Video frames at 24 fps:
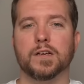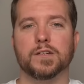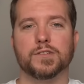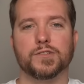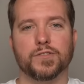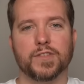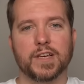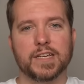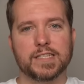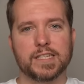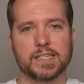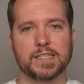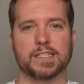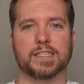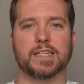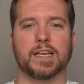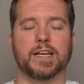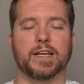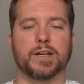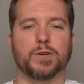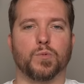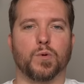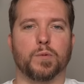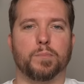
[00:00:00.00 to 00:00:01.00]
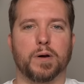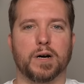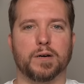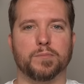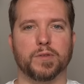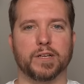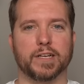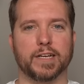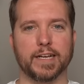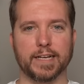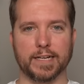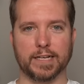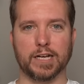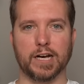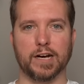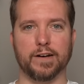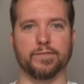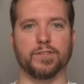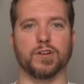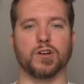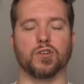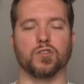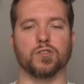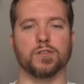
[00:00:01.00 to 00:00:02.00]
So that's a sitting Republican
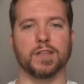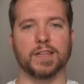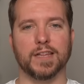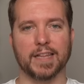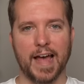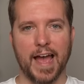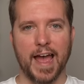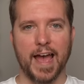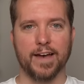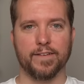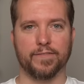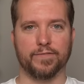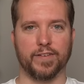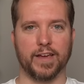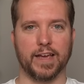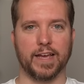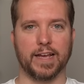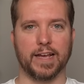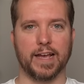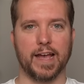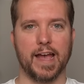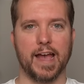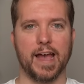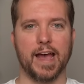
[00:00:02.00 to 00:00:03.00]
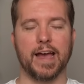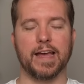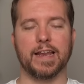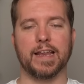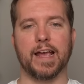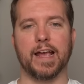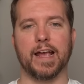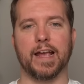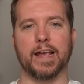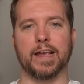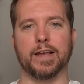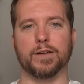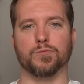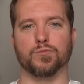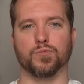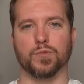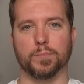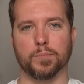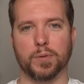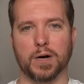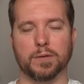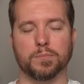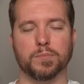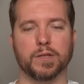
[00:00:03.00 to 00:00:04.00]
governor laughing at a
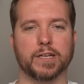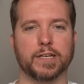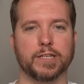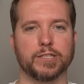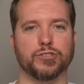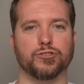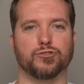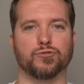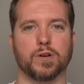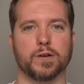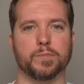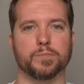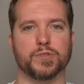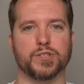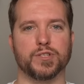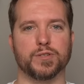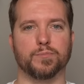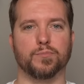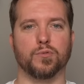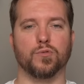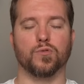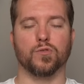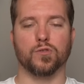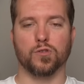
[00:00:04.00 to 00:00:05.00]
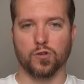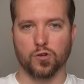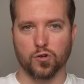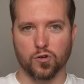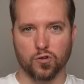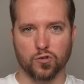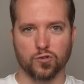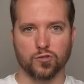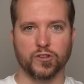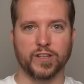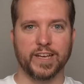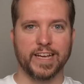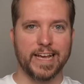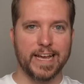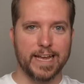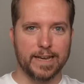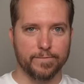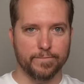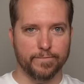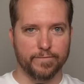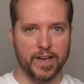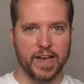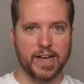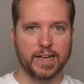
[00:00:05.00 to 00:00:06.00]
Republican Trump supporter hurling
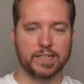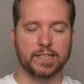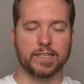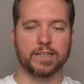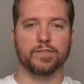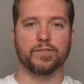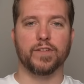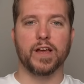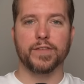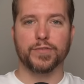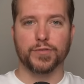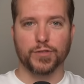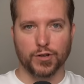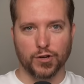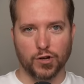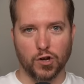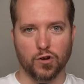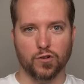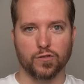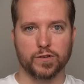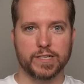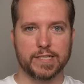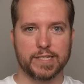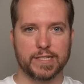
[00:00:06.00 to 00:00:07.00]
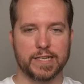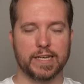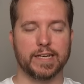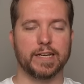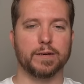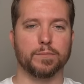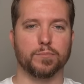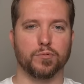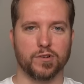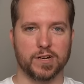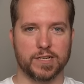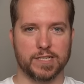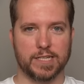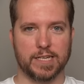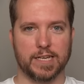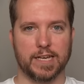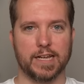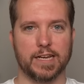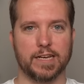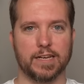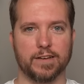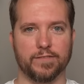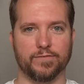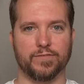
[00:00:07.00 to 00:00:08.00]
invective at the current sitting
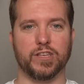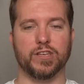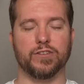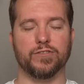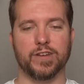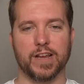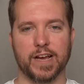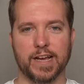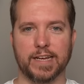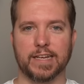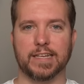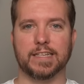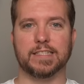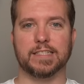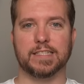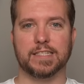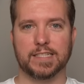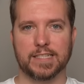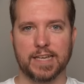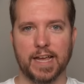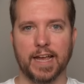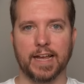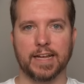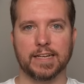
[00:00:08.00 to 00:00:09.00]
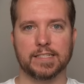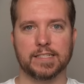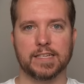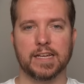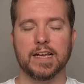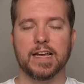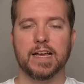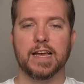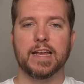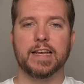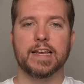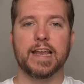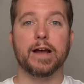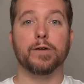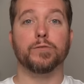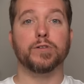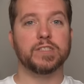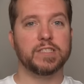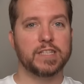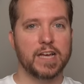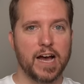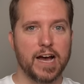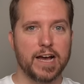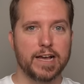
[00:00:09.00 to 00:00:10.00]
president of the United States. Now,
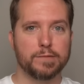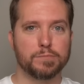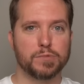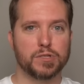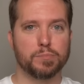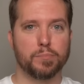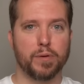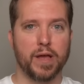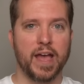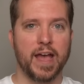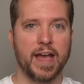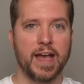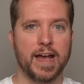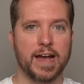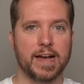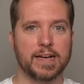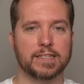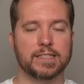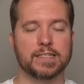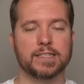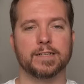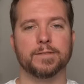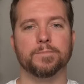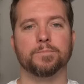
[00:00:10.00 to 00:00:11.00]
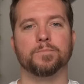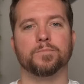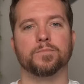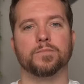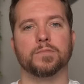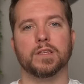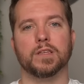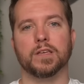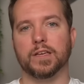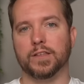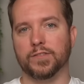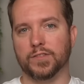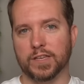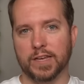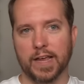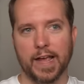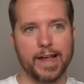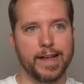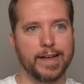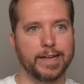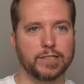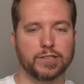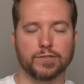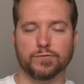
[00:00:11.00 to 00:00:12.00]
in times past, in the
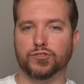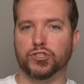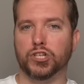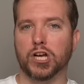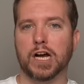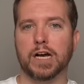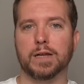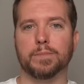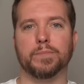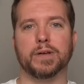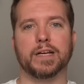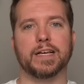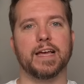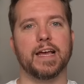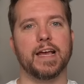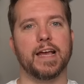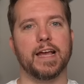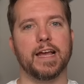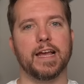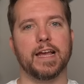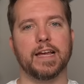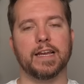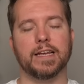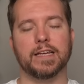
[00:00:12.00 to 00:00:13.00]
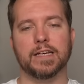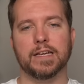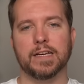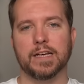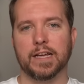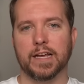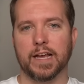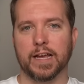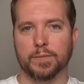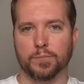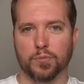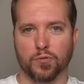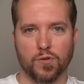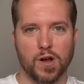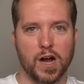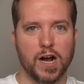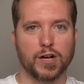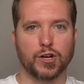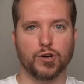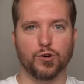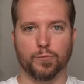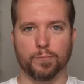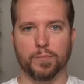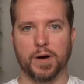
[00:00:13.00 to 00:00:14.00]
age of John McCain and
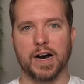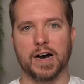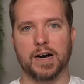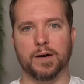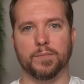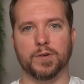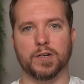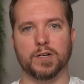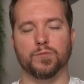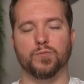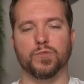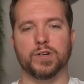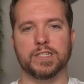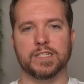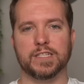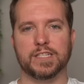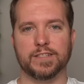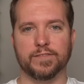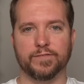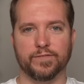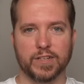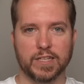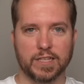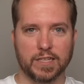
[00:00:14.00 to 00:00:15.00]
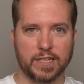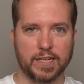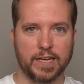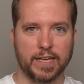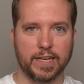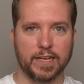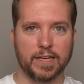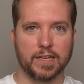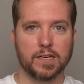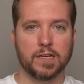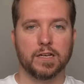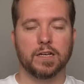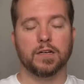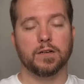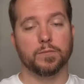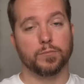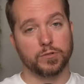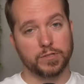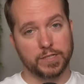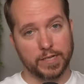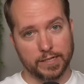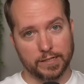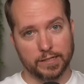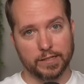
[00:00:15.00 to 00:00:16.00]
Barack Obama, when civility,
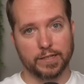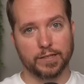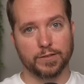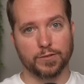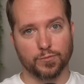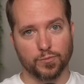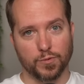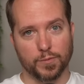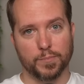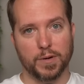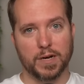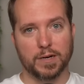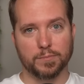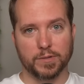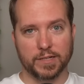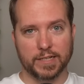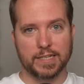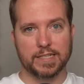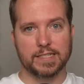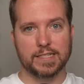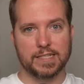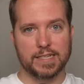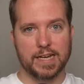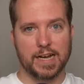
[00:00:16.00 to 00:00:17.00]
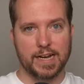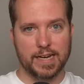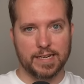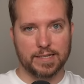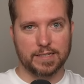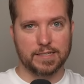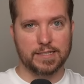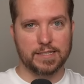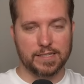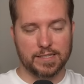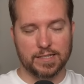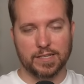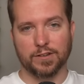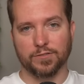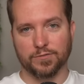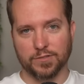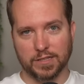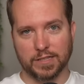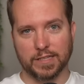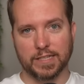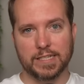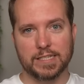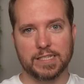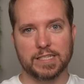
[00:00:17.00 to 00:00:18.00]
particularly on the Republican side, since they're
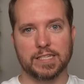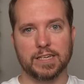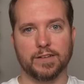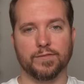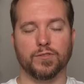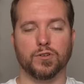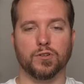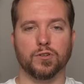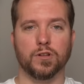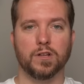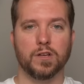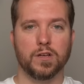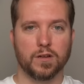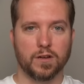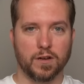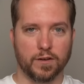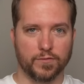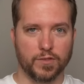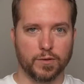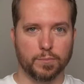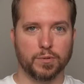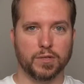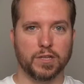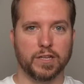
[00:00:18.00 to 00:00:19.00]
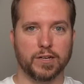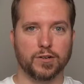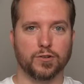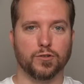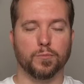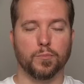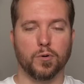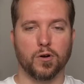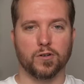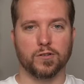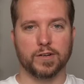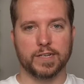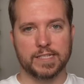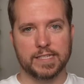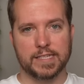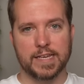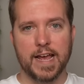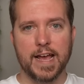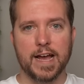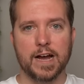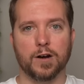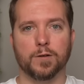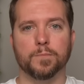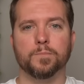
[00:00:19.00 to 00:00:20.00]
the least civil of the political parties
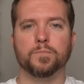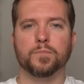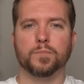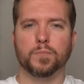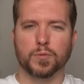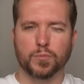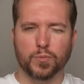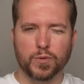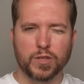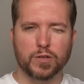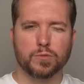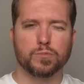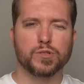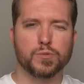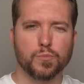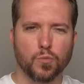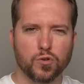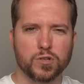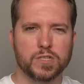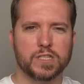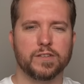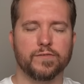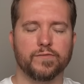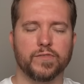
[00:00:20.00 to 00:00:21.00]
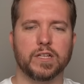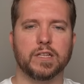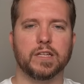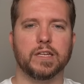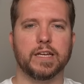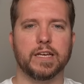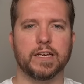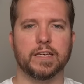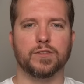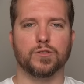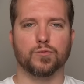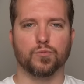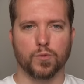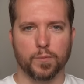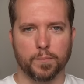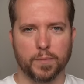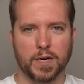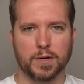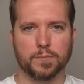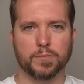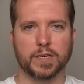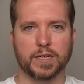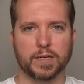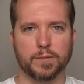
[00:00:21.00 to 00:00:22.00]
now, but when there was more civility in the
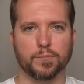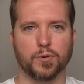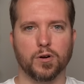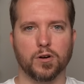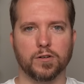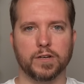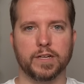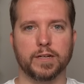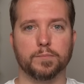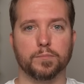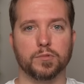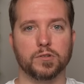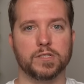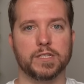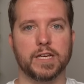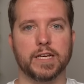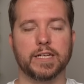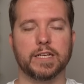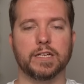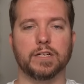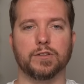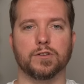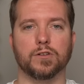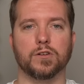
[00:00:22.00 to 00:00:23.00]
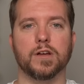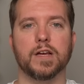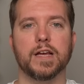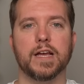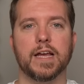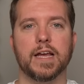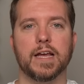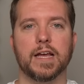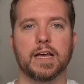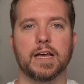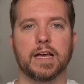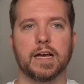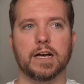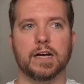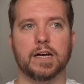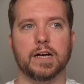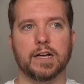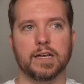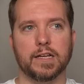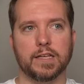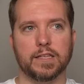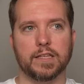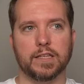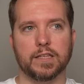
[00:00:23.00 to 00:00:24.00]
Republican Party in particular,
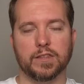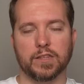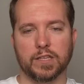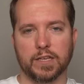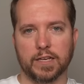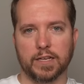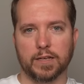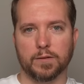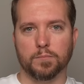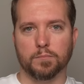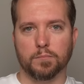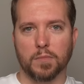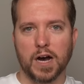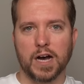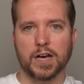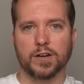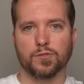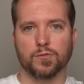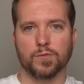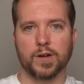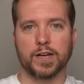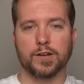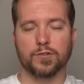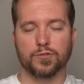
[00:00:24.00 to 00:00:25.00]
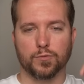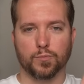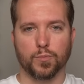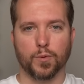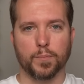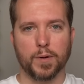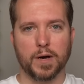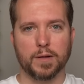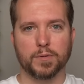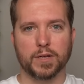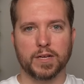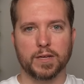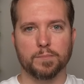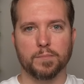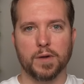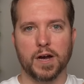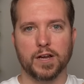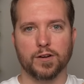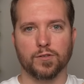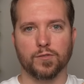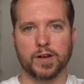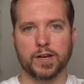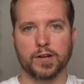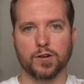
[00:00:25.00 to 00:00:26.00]
uh, the moderator, the Republican
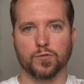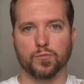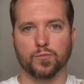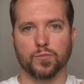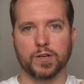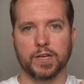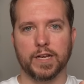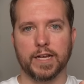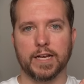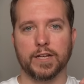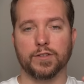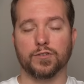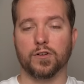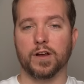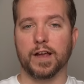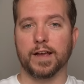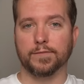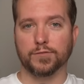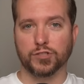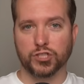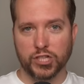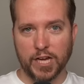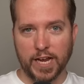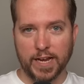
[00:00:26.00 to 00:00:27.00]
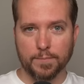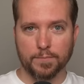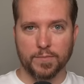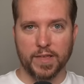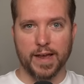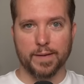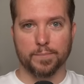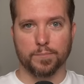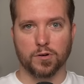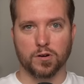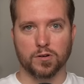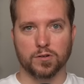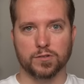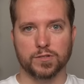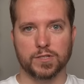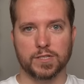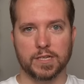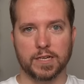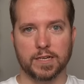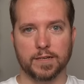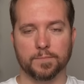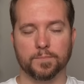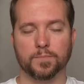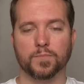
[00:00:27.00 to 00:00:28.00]
moderator, would either have shamed that
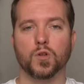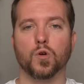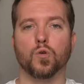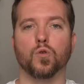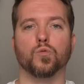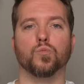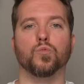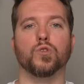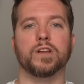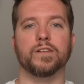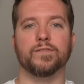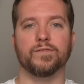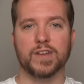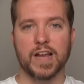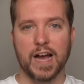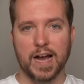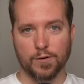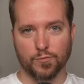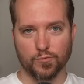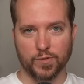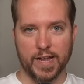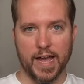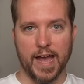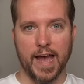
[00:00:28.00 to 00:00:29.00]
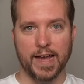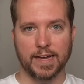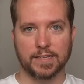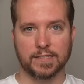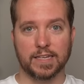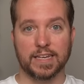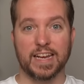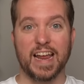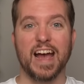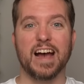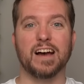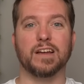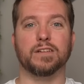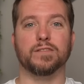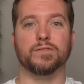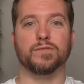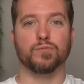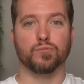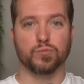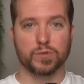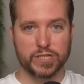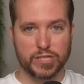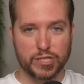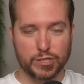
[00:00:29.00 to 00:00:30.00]
person or would have not reacted out
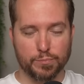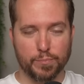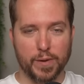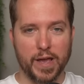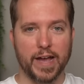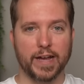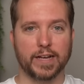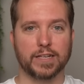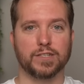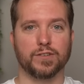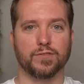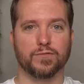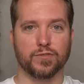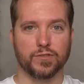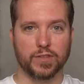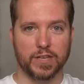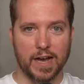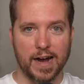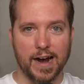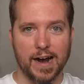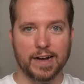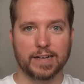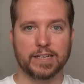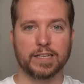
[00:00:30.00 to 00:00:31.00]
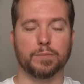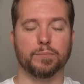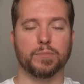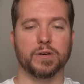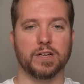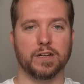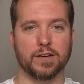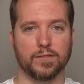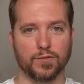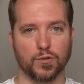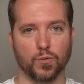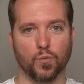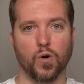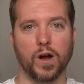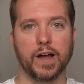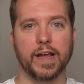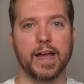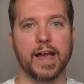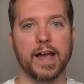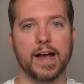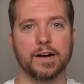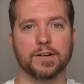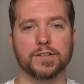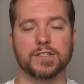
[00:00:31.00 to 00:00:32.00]
of respect for the occupant of the
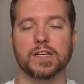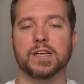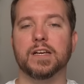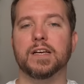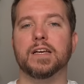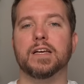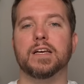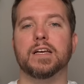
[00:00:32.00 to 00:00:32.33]
White House.